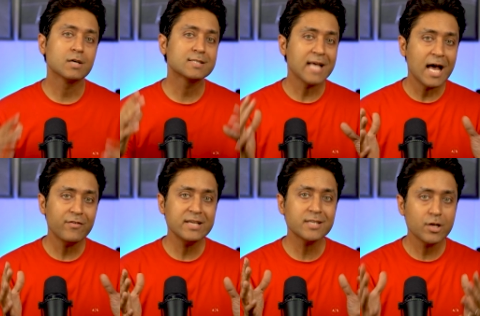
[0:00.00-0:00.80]
Now,
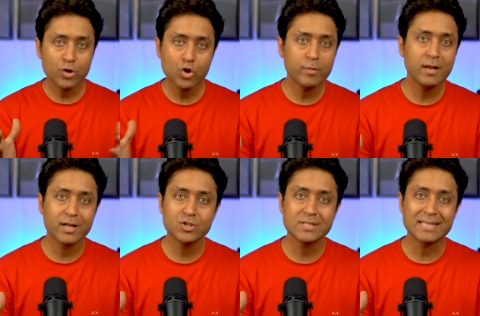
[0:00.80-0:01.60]
salaries in renewable
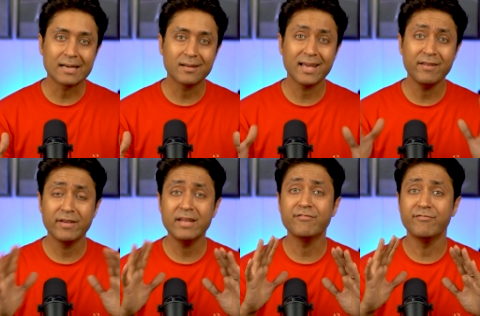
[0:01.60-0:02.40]
energy sector can
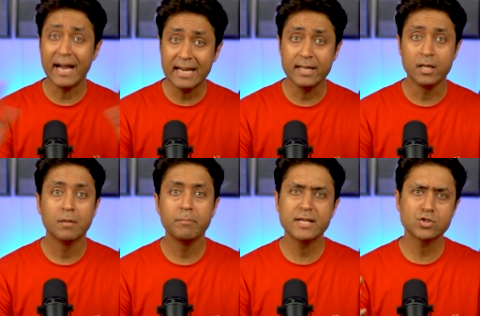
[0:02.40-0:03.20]
vary
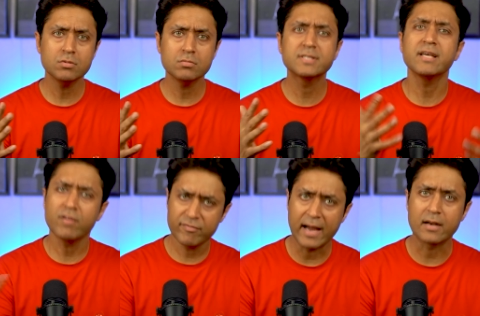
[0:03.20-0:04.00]
widely based on
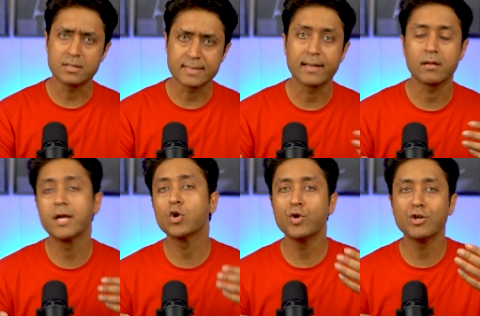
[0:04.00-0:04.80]
several factors like
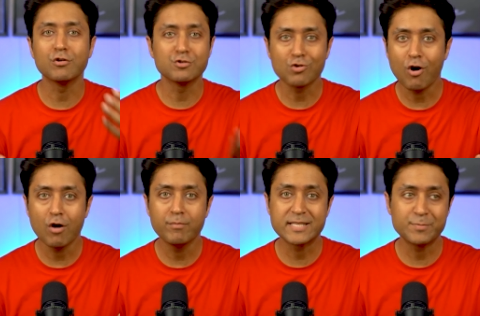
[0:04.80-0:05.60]
including your
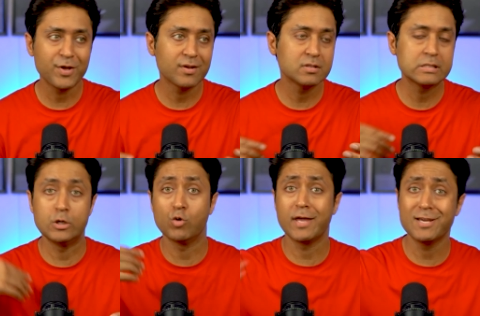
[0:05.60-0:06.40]
job,
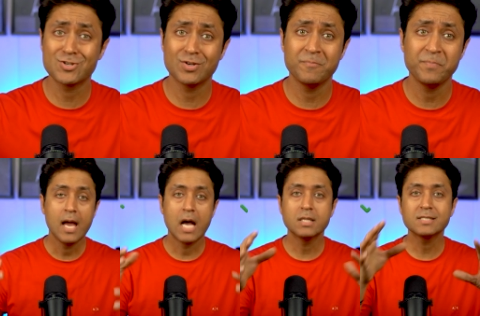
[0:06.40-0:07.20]
experience, location,
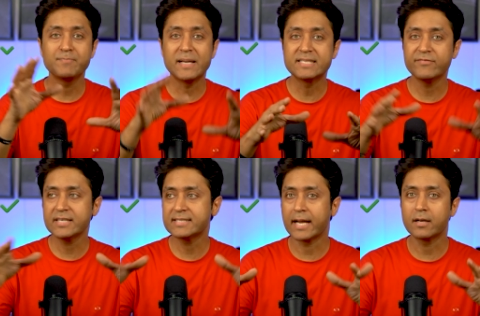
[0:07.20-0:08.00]
and the
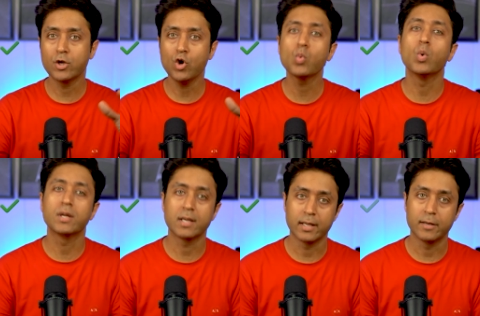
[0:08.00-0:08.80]
specific sector you're
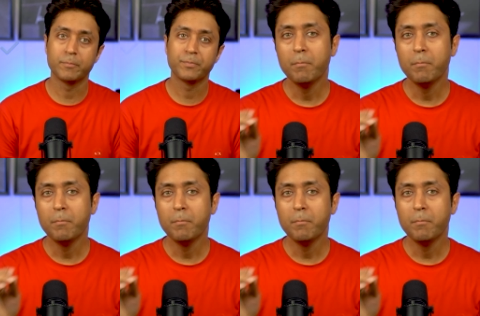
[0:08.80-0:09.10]
working in.